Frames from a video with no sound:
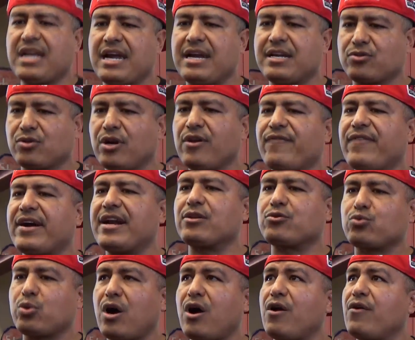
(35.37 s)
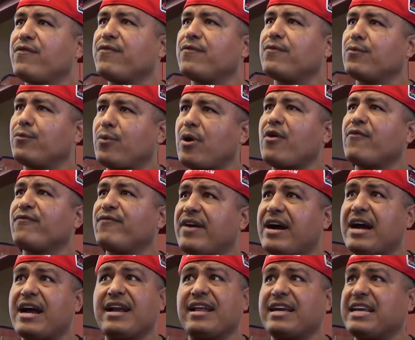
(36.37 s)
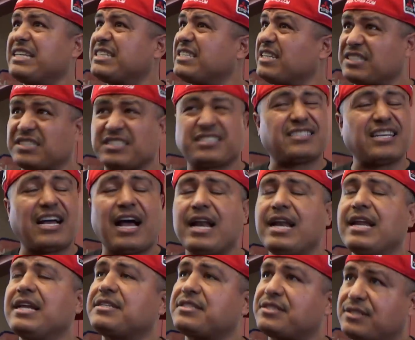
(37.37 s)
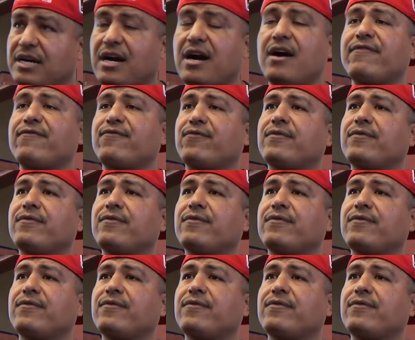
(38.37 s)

is going to fight a 12-round fight against a solid, tough